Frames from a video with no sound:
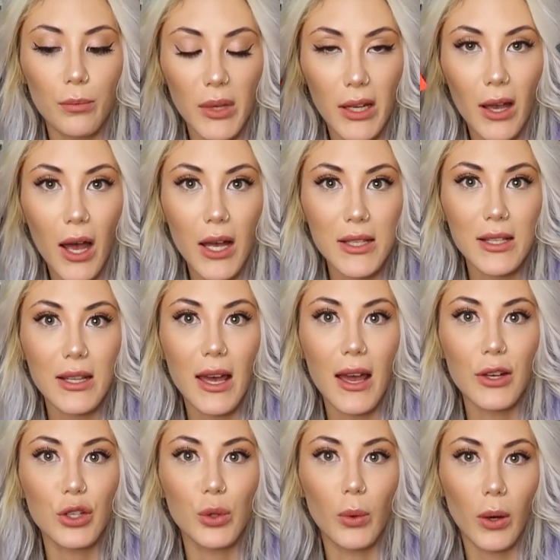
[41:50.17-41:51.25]
and because of
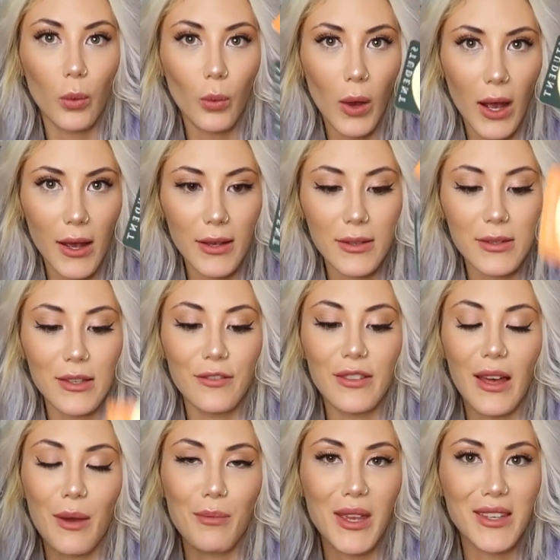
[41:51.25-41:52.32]
that you are wise if
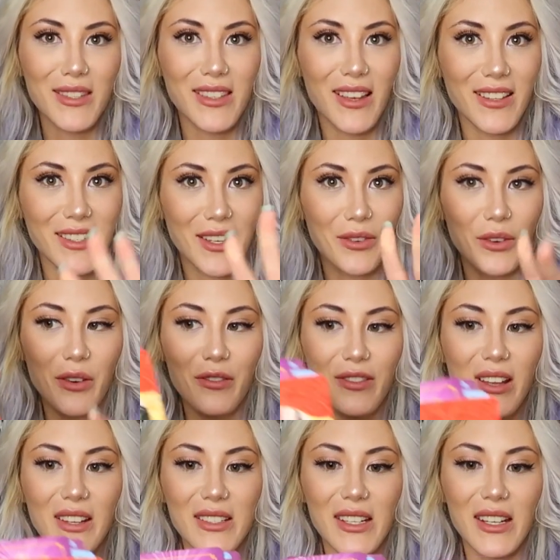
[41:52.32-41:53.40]
that makes sense i don't know if
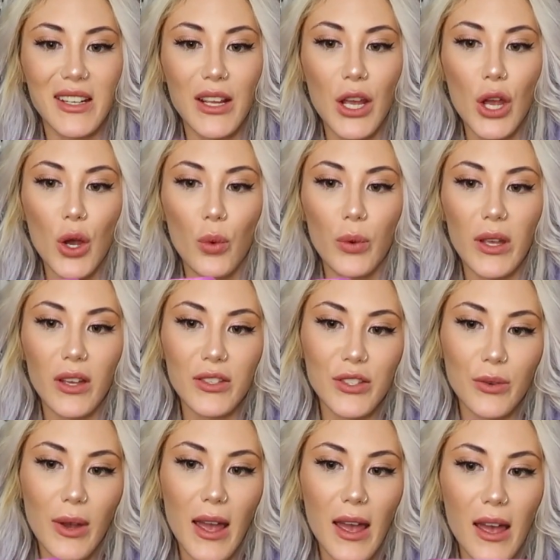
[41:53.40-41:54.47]
that did we
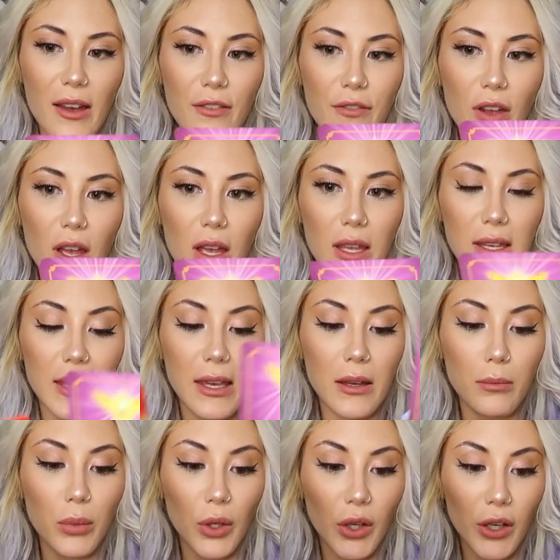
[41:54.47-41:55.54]
also have
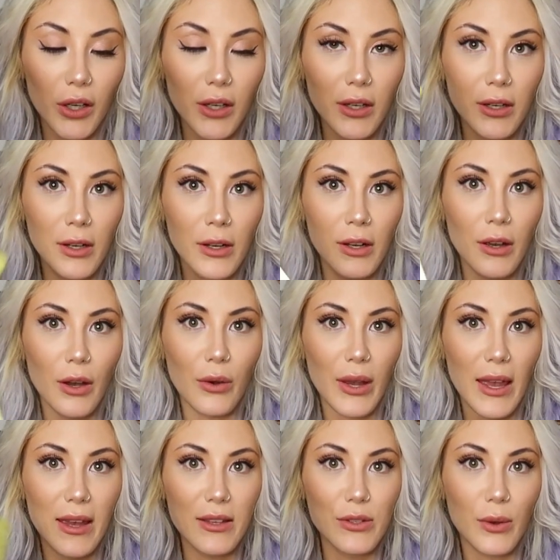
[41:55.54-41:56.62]
gambler
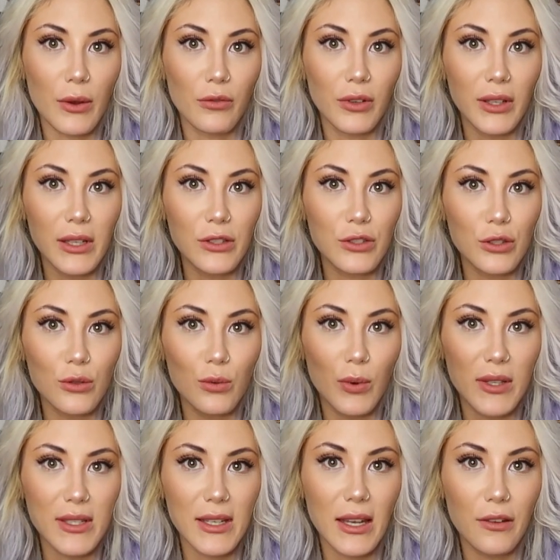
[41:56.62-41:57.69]
Okay, so I really do
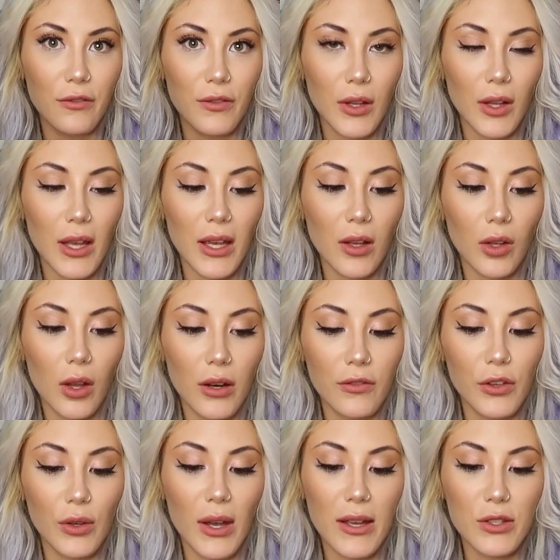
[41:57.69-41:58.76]
once again feel like a lot of
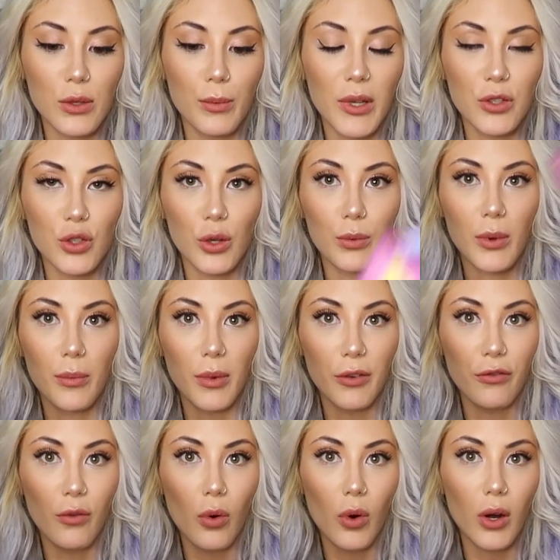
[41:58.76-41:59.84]
you guys who picked group number
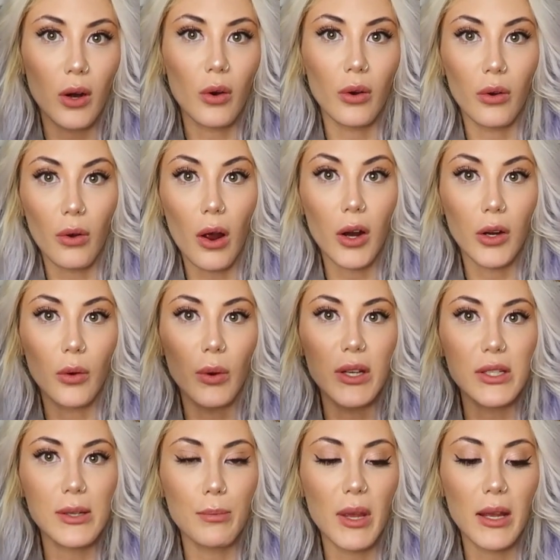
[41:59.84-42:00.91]
four are, are going
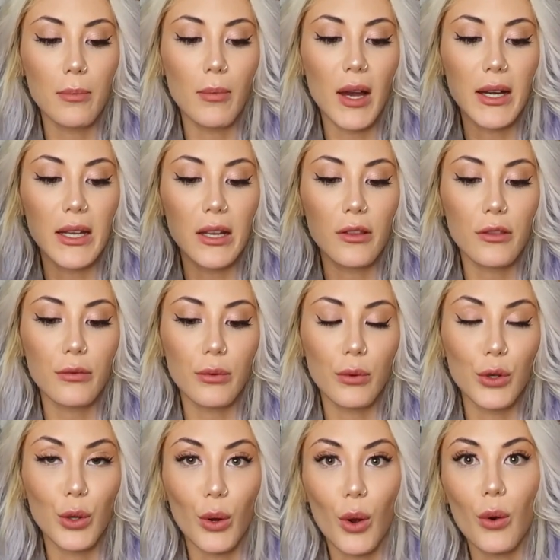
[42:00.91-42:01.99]
to make money
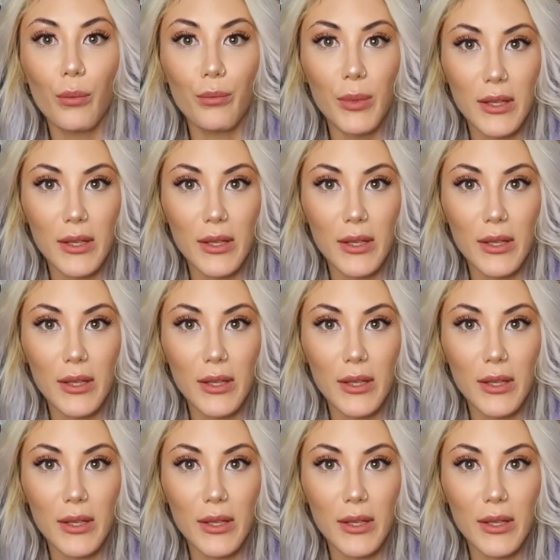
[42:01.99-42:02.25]
through your own